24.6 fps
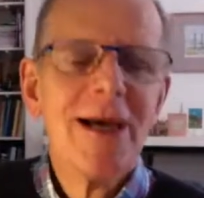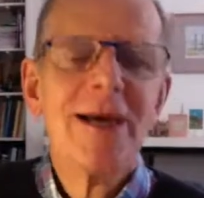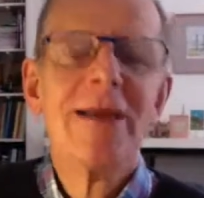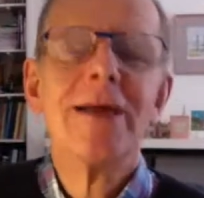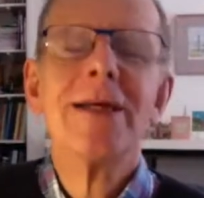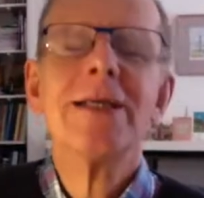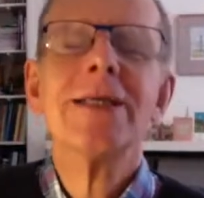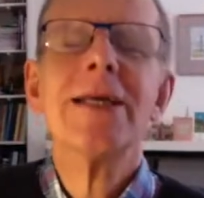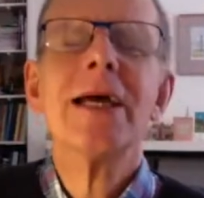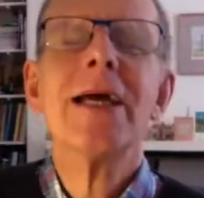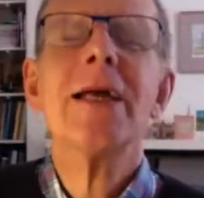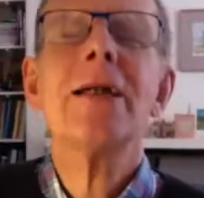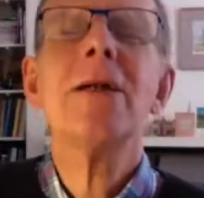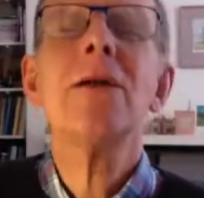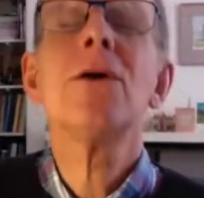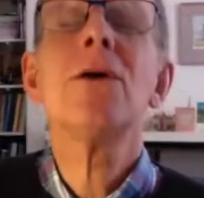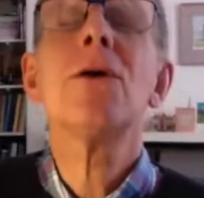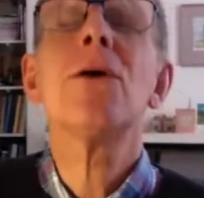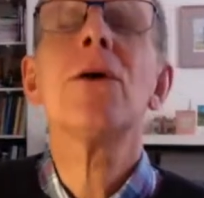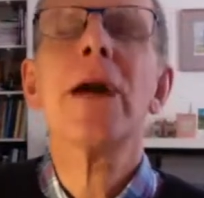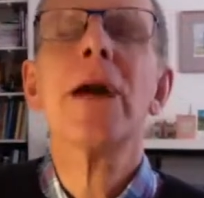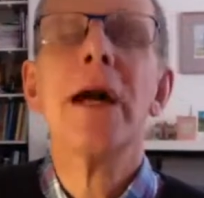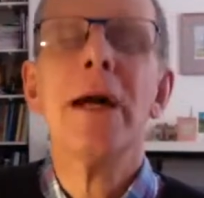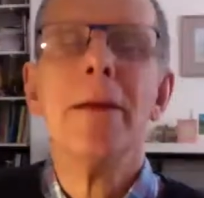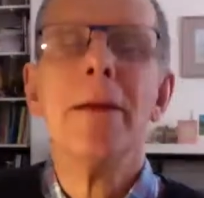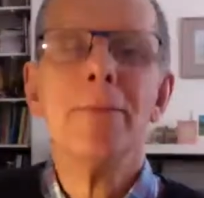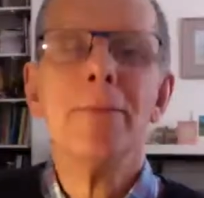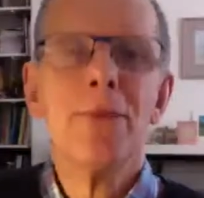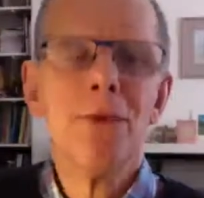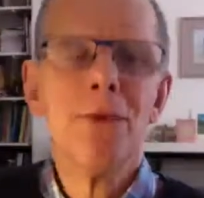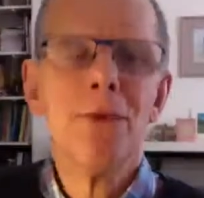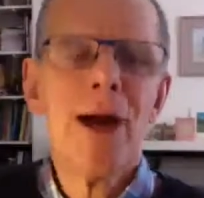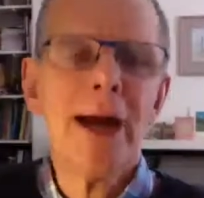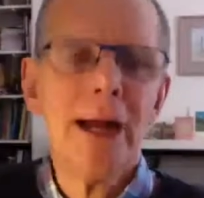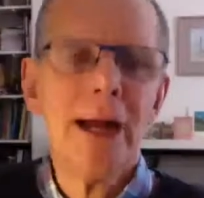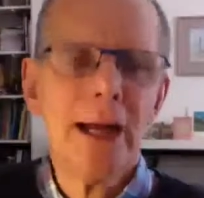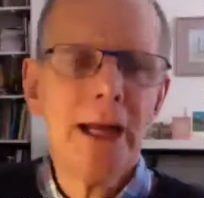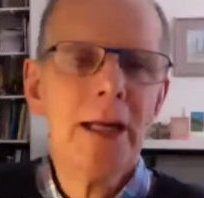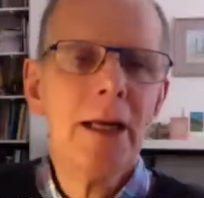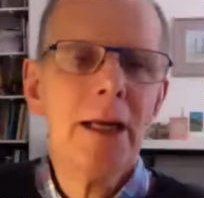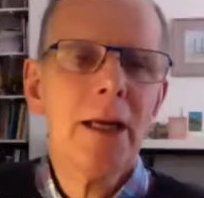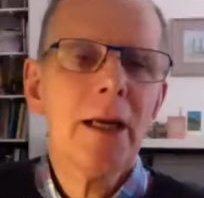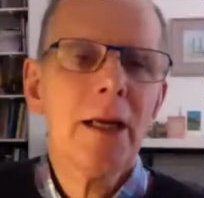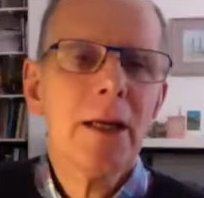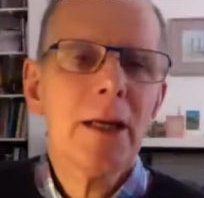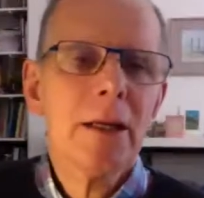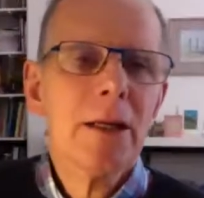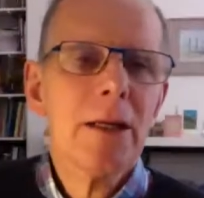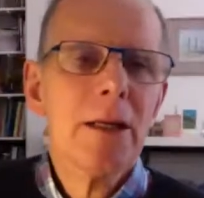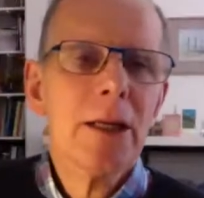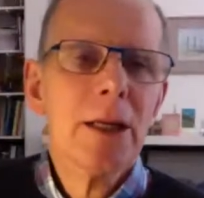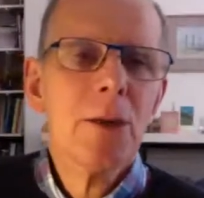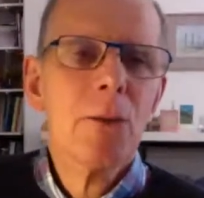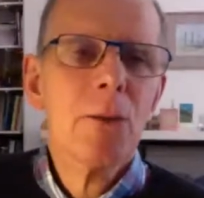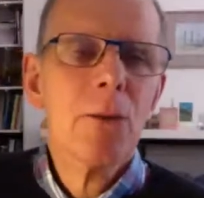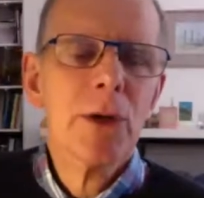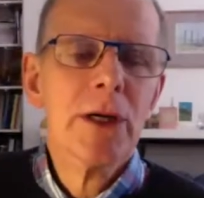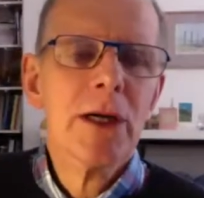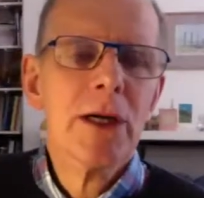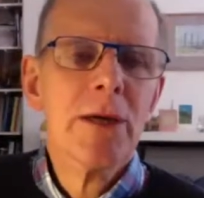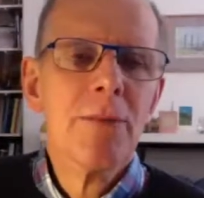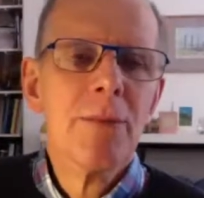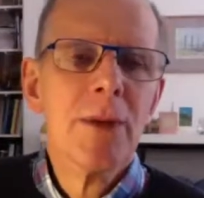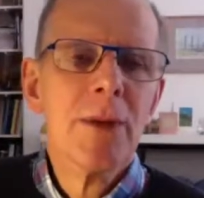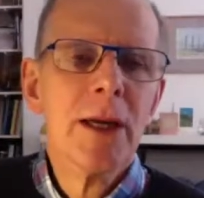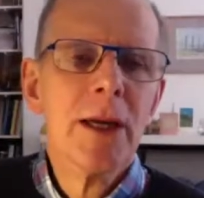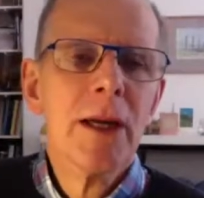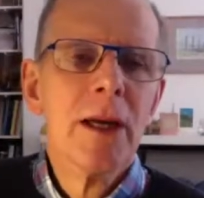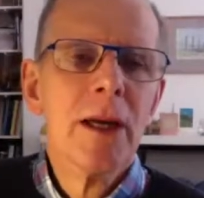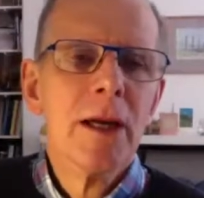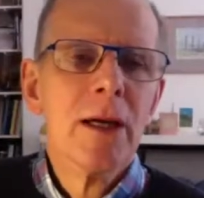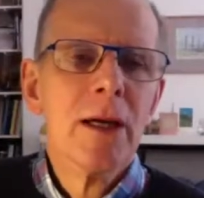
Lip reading: And I say, Lord, I pray that you will give me